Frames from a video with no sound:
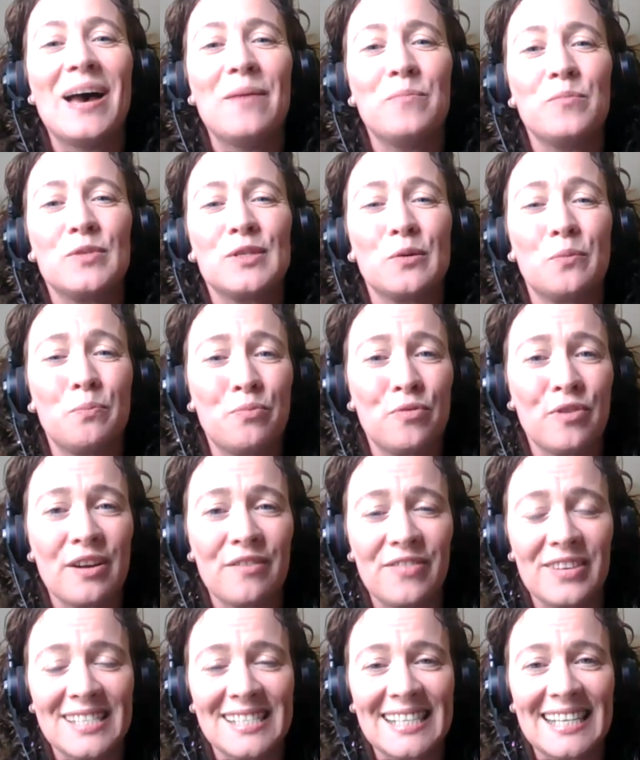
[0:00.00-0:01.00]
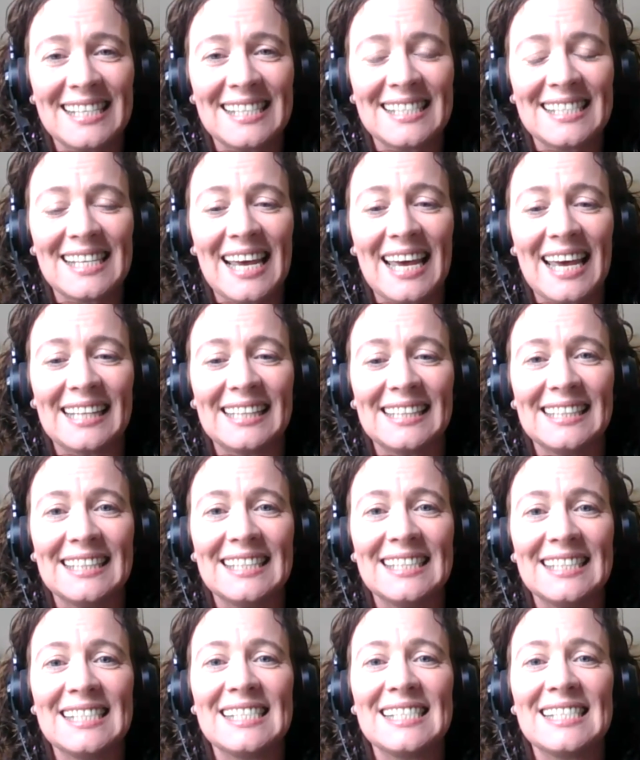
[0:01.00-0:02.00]
So privacy
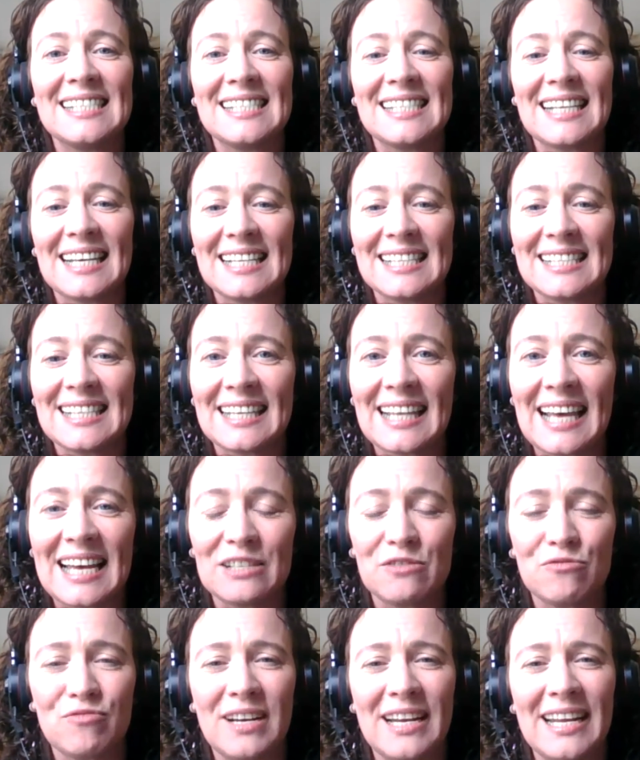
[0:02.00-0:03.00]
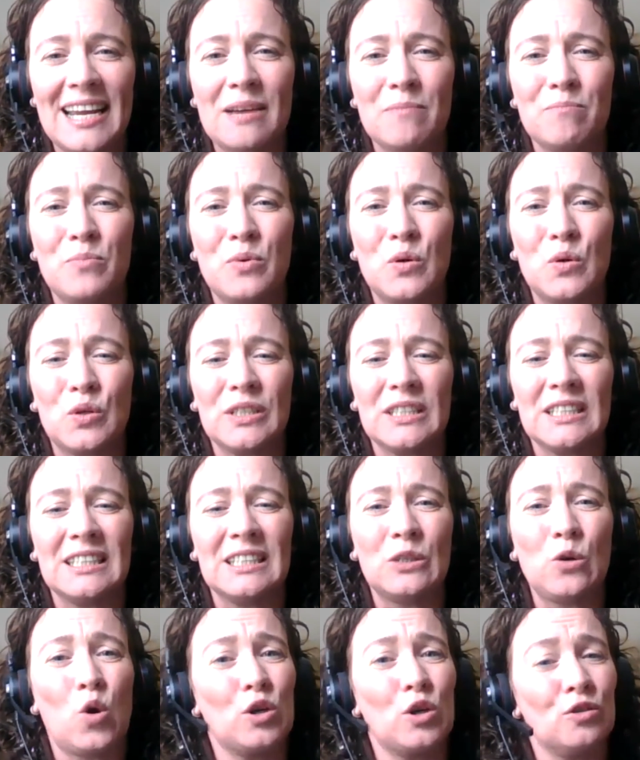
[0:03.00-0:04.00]
settings, things like that's really
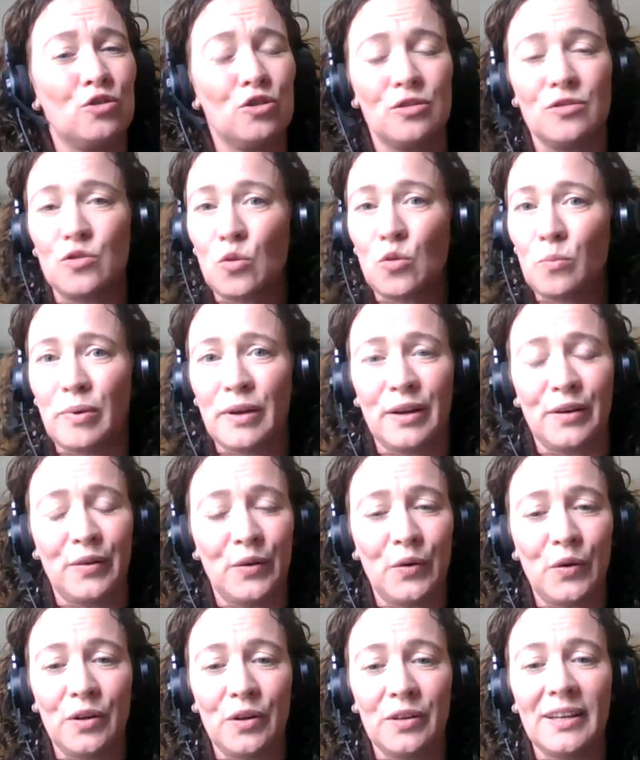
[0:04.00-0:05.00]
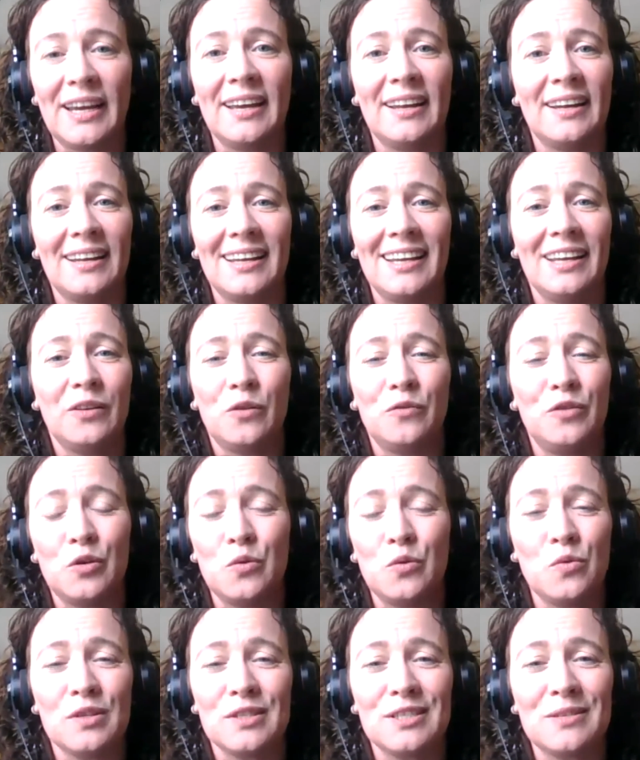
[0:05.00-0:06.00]
important, or just don't put it on. And if you
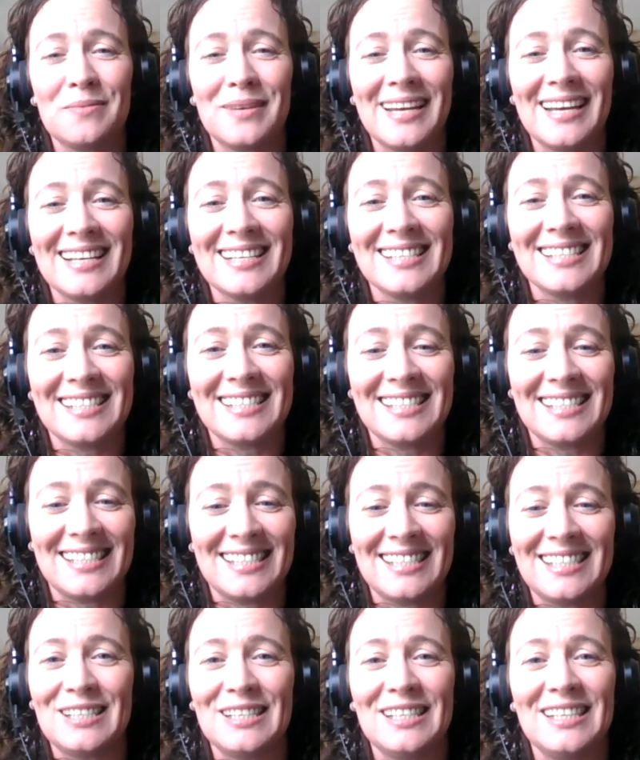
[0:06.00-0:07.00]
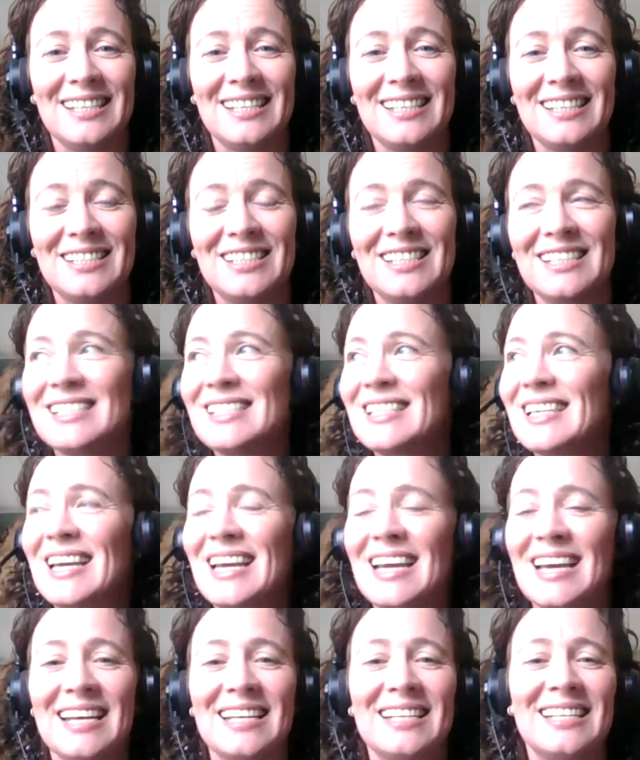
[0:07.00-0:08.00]
don't want somebody else to
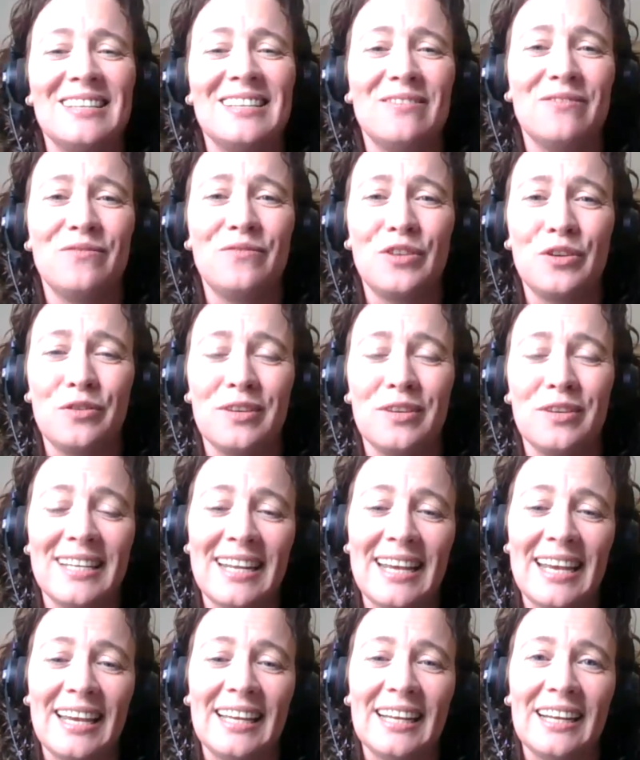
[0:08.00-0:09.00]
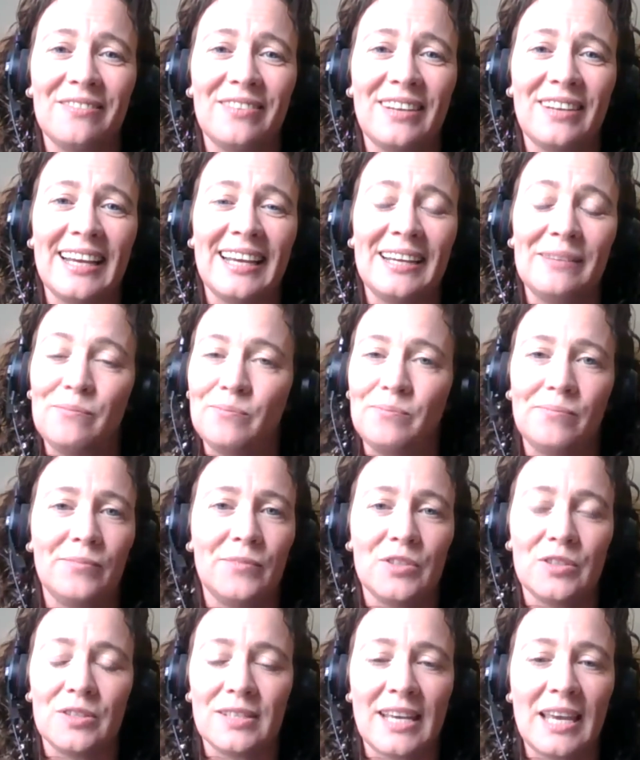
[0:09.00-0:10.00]
see it and view it negatively,
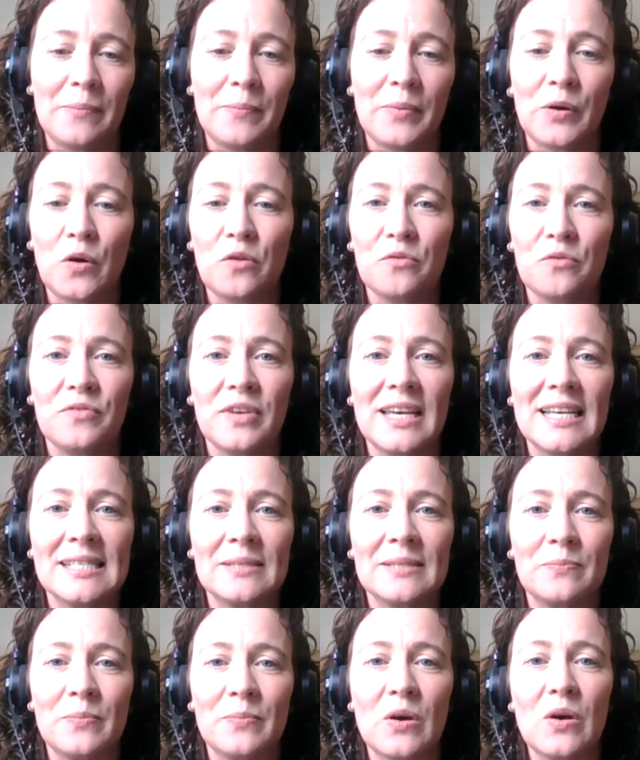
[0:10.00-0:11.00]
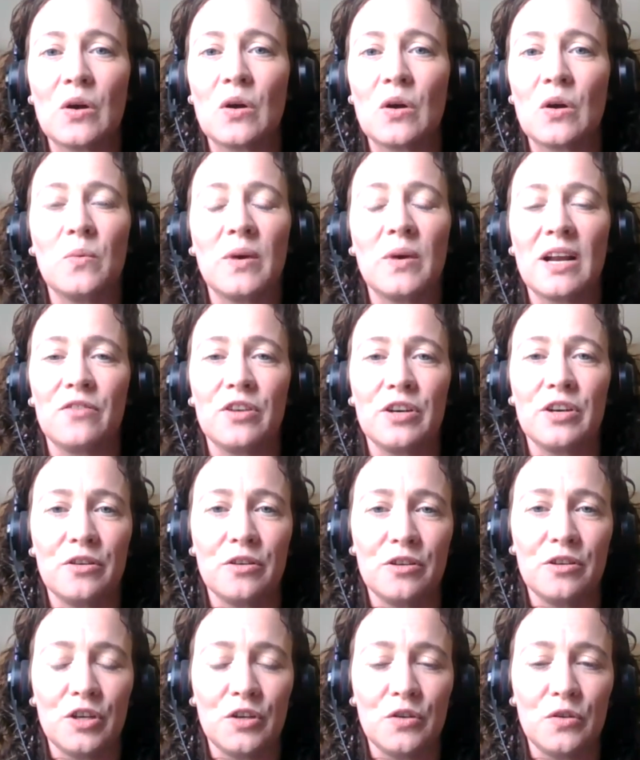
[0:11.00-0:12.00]
just keep it off Facebook or whatever you're
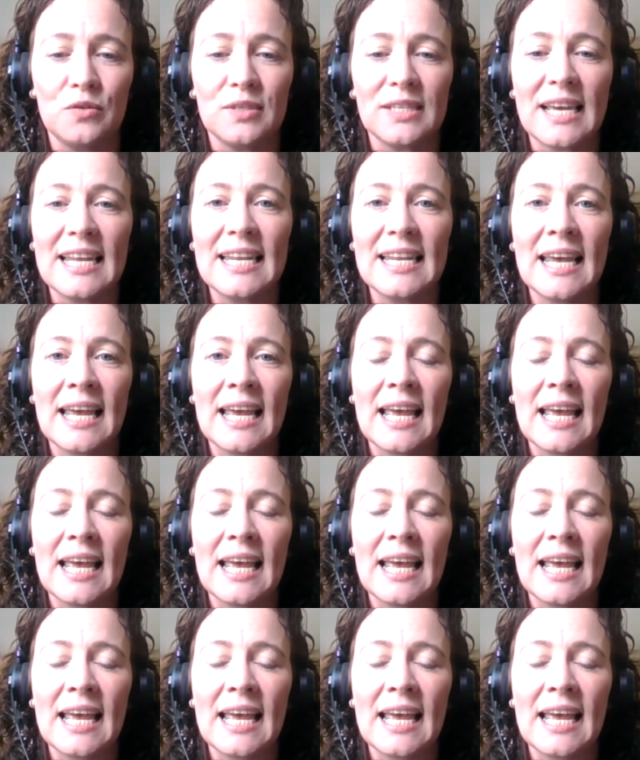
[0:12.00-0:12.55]
using.